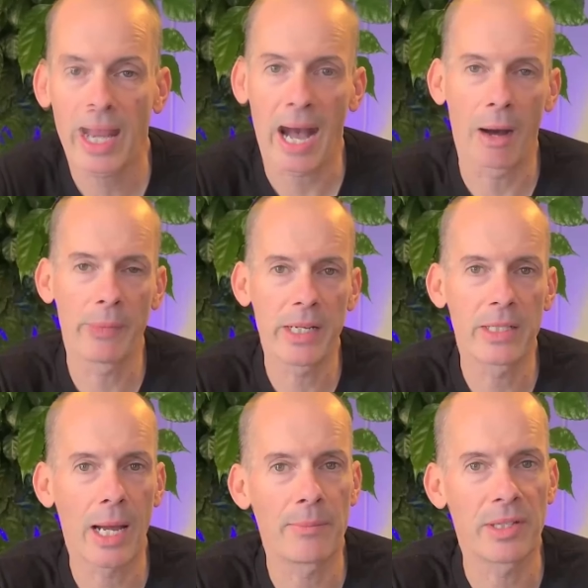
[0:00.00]
how many
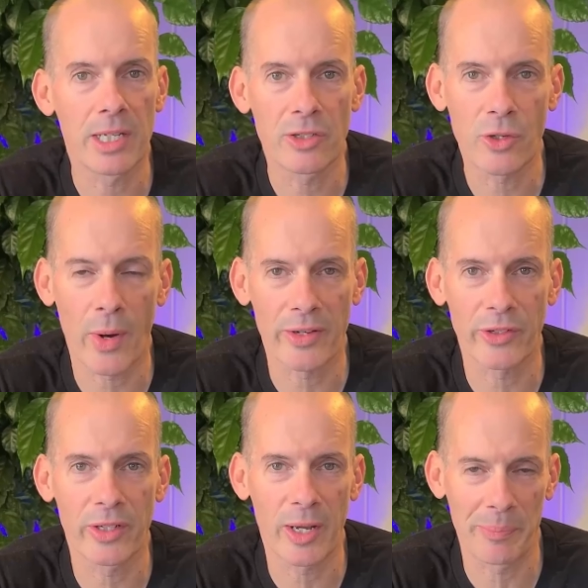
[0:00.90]
times each
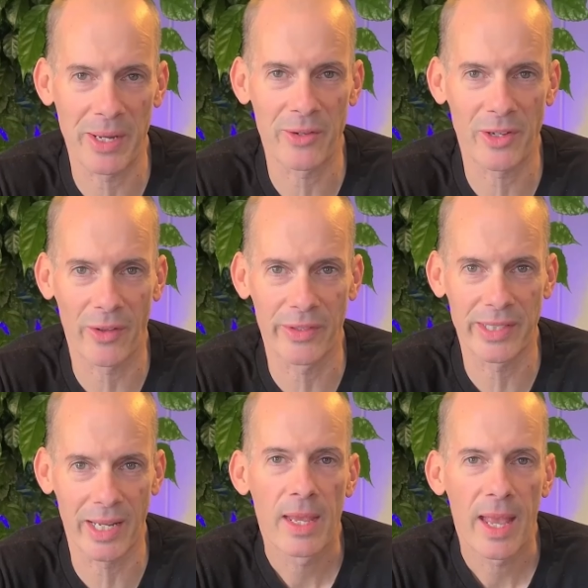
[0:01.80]
question appears on the
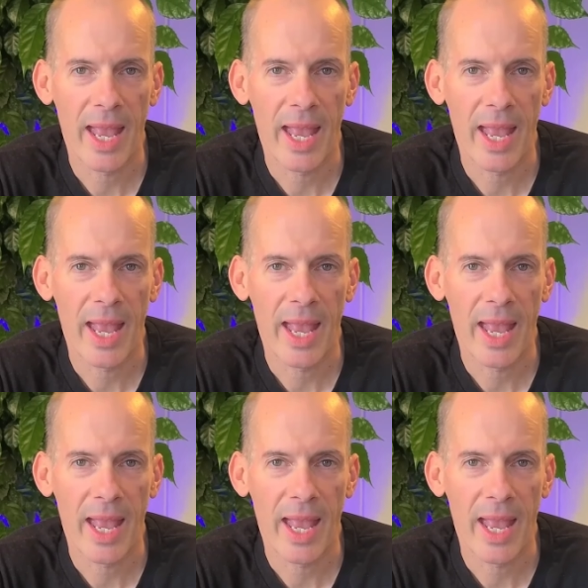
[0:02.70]
test,